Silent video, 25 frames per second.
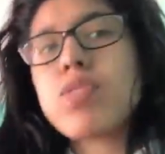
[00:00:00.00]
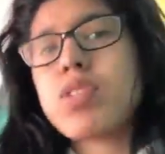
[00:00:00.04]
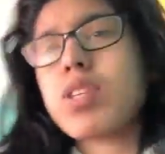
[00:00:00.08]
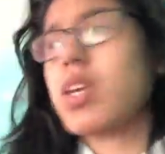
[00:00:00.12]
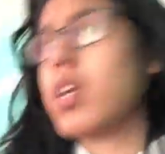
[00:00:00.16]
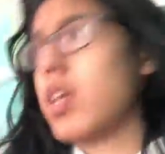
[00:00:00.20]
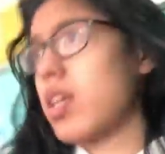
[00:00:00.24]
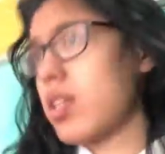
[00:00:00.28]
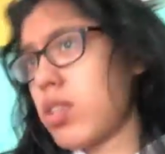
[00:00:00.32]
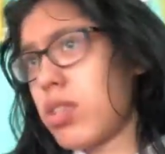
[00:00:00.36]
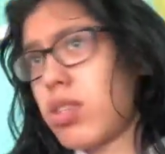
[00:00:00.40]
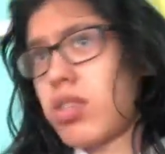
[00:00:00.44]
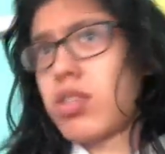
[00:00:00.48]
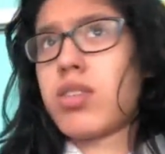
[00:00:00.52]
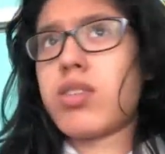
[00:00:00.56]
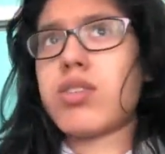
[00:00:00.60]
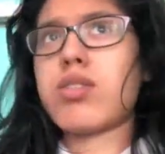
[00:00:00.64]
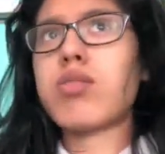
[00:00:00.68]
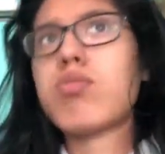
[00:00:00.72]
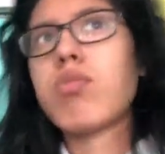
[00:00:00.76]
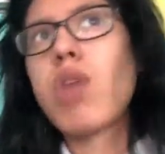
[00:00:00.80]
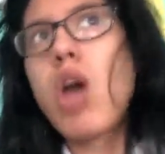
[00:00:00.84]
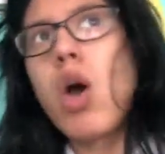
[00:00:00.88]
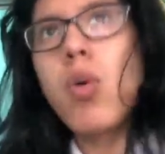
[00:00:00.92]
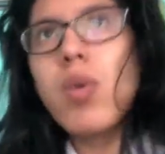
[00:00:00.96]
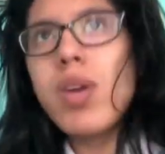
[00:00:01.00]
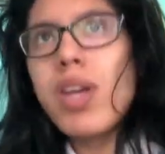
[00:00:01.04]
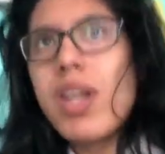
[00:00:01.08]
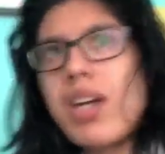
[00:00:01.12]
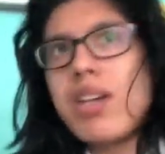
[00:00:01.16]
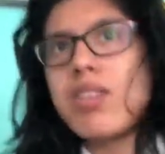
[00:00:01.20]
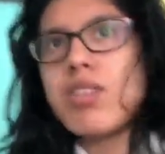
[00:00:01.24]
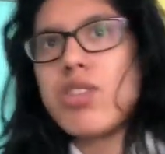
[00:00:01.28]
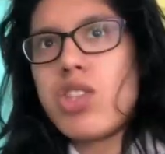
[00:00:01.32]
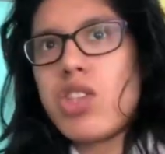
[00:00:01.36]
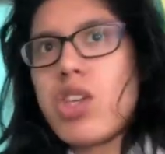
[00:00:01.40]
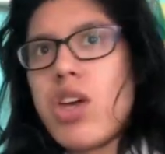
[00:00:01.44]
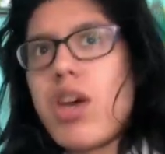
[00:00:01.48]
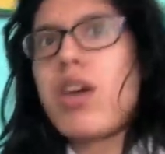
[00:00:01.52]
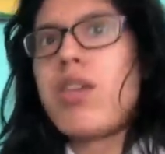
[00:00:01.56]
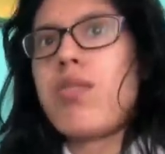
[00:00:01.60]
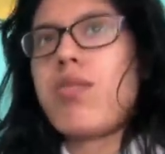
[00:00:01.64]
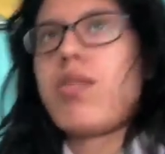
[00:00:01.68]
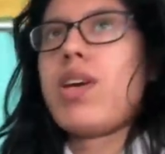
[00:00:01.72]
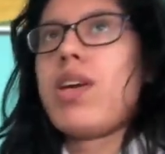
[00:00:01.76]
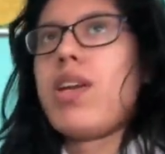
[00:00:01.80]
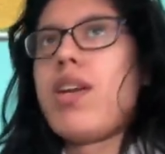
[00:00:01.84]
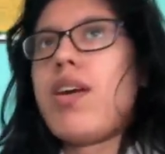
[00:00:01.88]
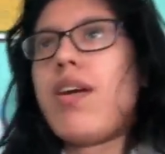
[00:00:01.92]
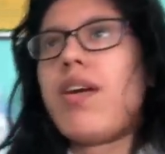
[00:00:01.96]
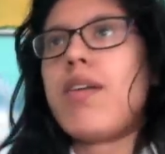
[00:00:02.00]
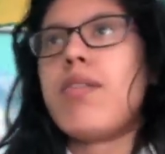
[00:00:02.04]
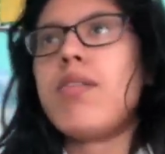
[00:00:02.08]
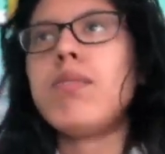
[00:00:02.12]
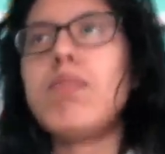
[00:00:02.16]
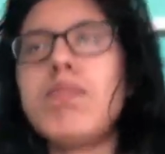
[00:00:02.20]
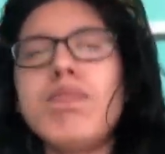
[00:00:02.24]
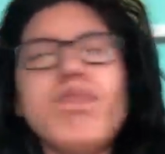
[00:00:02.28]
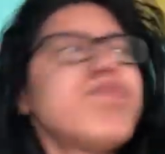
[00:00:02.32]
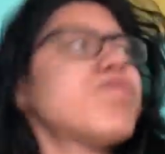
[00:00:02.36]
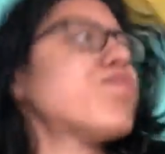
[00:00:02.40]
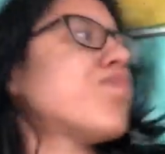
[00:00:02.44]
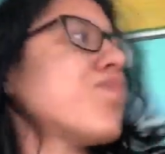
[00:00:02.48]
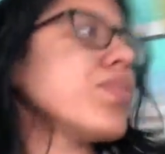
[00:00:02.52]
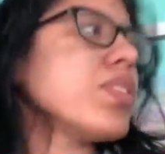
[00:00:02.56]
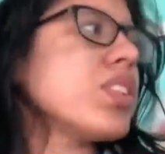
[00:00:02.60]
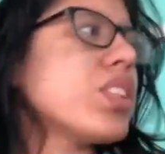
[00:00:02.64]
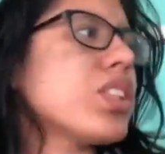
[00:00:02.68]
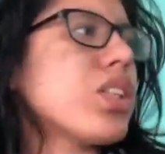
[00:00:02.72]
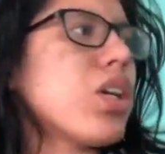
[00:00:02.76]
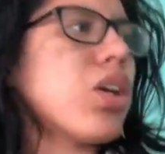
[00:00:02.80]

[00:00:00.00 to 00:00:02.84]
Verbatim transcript: It's snowing outside right now. It's